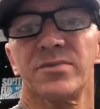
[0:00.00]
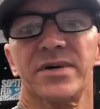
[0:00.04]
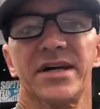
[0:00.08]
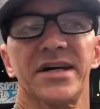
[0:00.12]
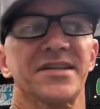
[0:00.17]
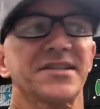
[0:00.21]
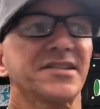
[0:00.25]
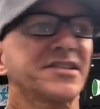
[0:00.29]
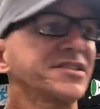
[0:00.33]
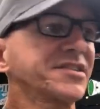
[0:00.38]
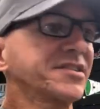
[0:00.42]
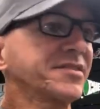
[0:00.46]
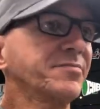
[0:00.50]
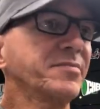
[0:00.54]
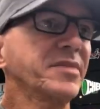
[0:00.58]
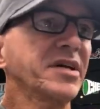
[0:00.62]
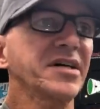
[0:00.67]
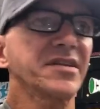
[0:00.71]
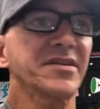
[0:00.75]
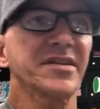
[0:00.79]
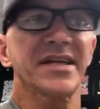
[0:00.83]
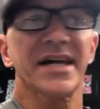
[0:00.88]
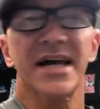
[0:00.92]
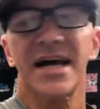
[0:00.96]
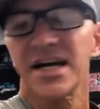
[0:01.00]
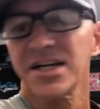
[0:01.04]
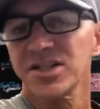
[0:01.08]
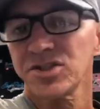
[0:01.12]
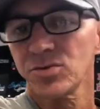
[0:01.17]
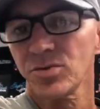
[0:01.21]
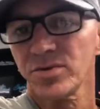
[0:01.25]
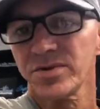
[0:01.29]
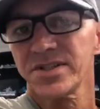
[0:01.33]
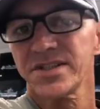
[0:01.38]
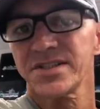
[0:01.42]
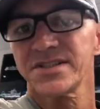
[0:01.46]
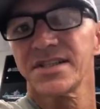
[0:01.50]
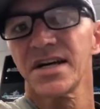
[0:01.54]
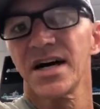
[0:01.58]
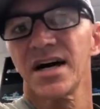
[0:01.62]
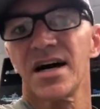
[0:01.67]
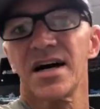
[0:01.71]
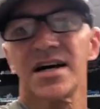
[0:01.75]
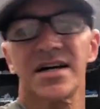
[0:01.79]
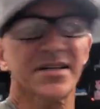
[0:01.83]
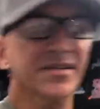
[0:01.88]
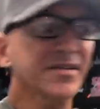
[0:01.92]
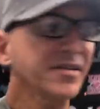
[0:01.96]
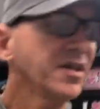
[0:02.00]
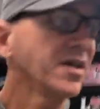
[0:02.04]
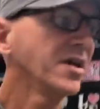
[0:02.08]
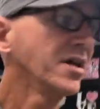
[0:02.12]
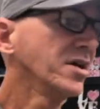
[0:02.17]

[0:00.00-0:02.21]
we had to submit the actual design